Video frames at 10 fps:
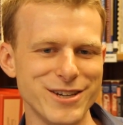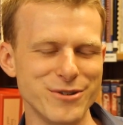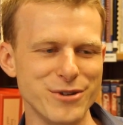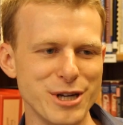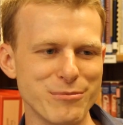
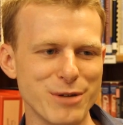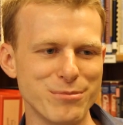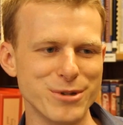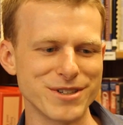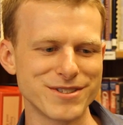in reading my
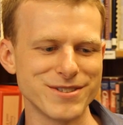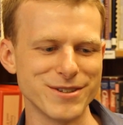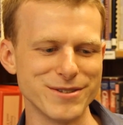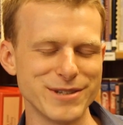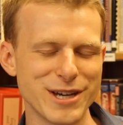book.
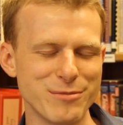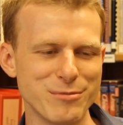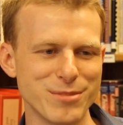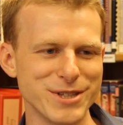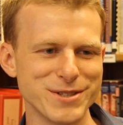So yeah, I've
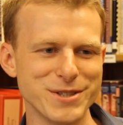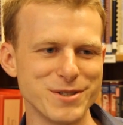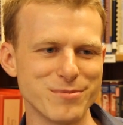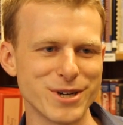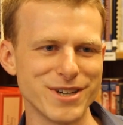been pleasantly
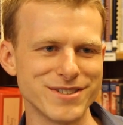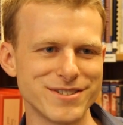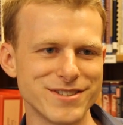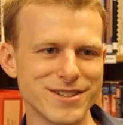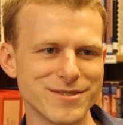
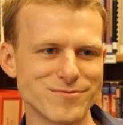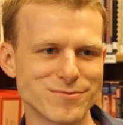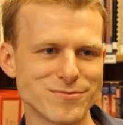surprised there.